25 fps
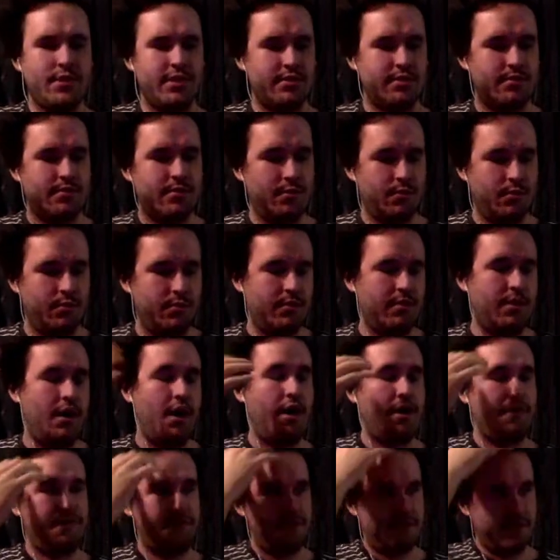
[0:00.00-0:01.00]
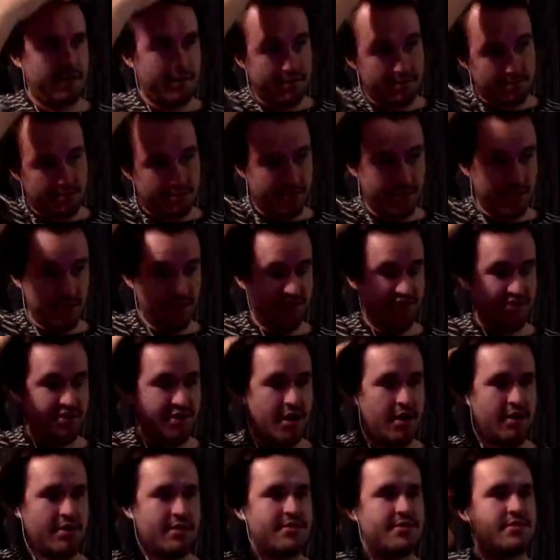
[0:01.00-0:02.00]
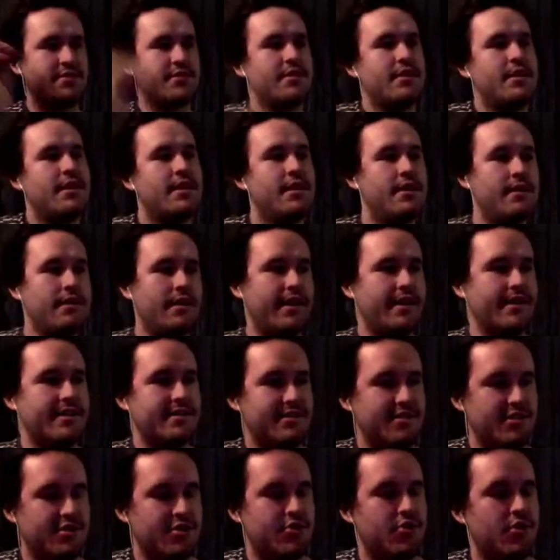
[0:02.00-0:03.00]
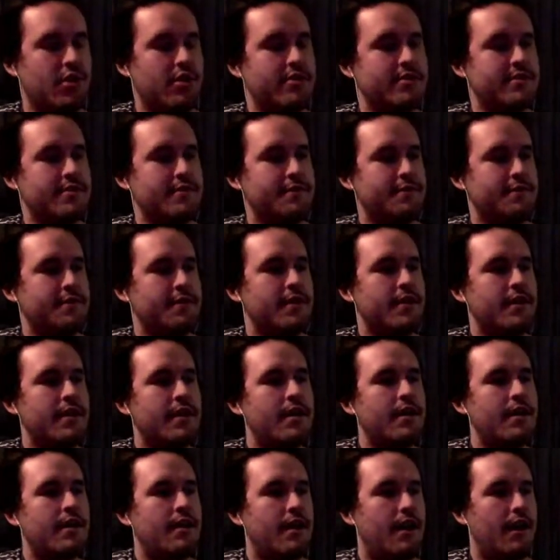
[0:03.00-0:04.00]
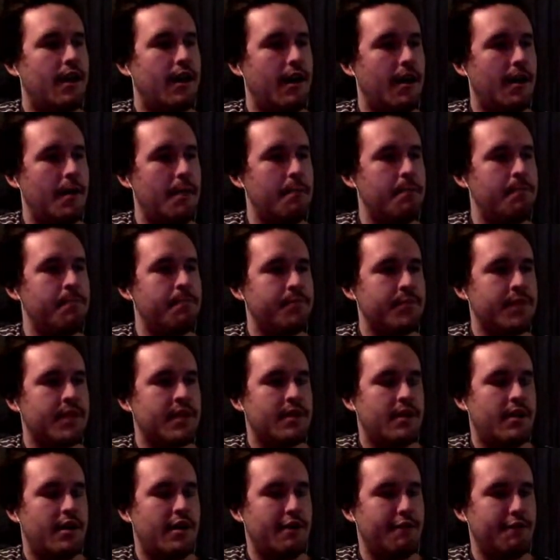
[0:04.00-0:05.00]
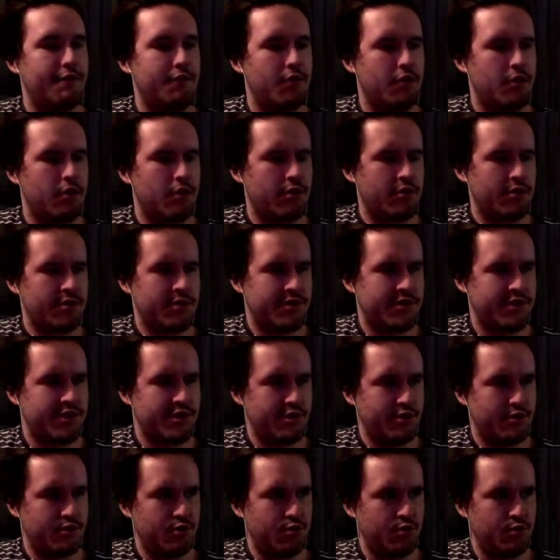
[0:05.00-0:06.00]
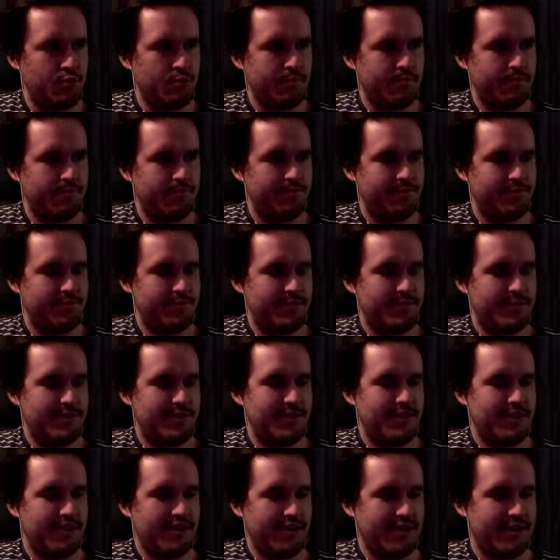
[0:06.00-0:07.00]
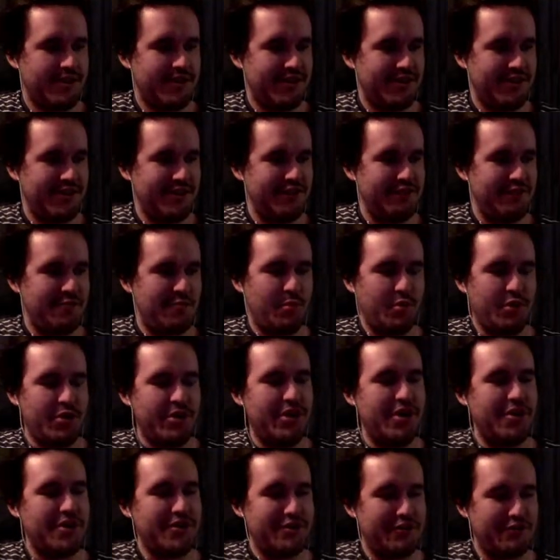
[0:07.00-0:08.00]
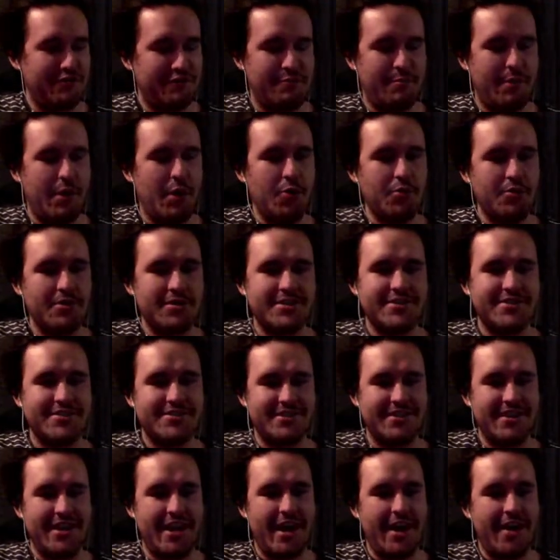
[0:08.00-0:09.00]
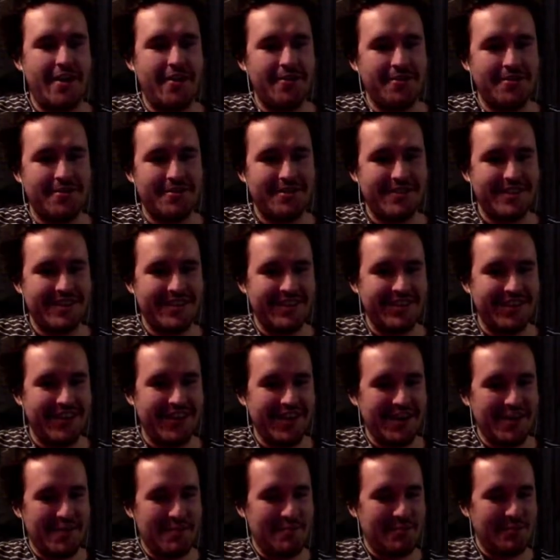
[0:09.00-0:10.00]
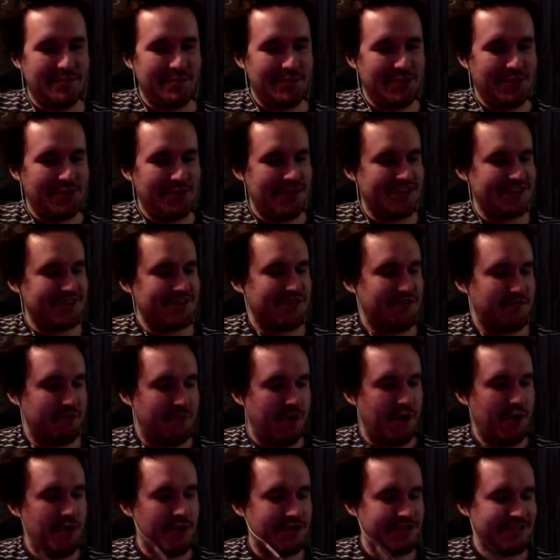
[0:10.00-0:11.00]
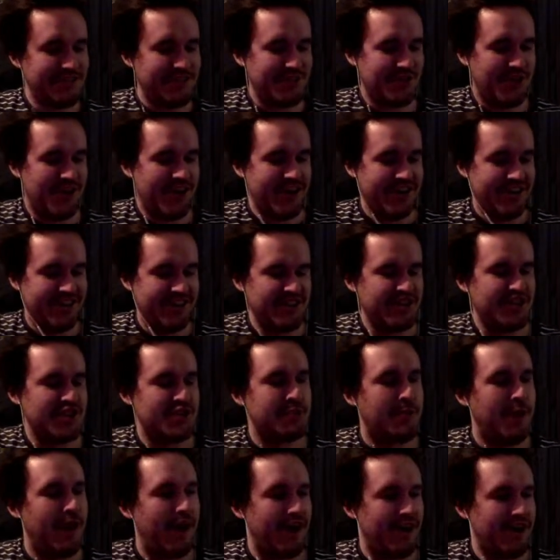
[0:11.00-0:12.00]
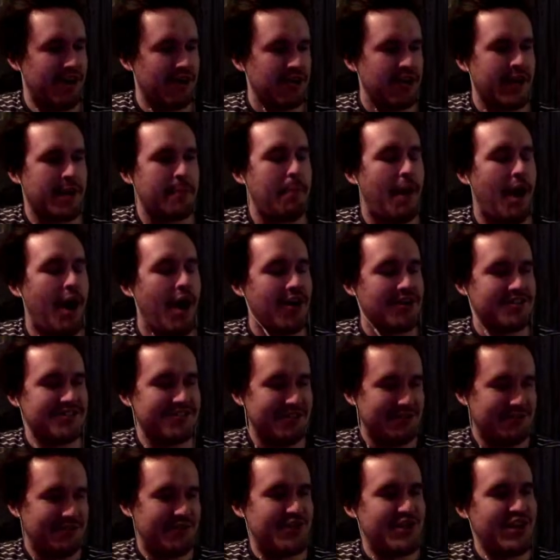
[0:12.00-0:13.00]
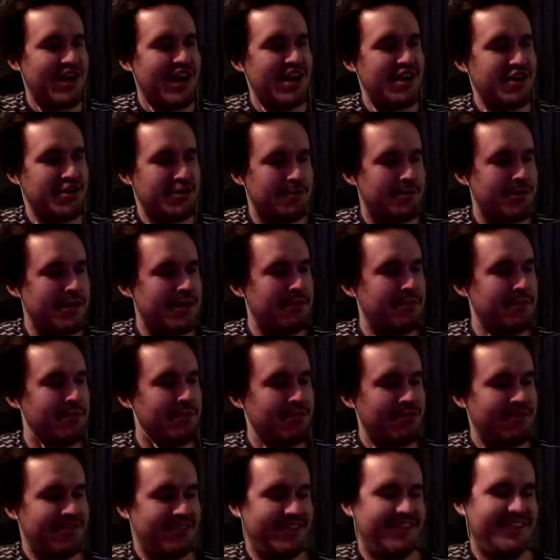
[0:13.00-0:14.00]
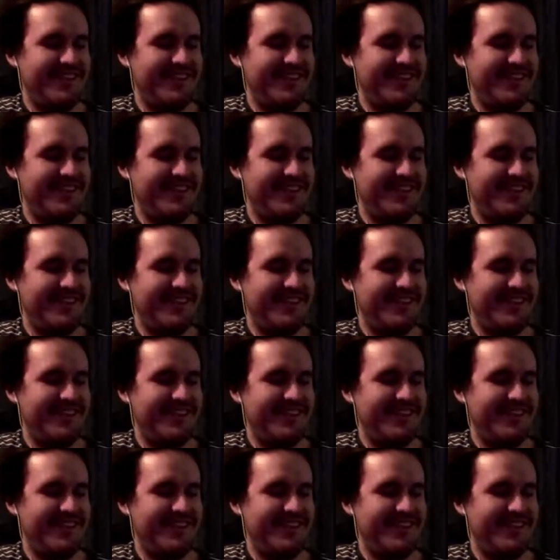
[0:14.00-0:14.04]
which often like sucks, like it's destructive. I've learned to give productive pokes now and like progressive pokes and try to inspire like positive change in people.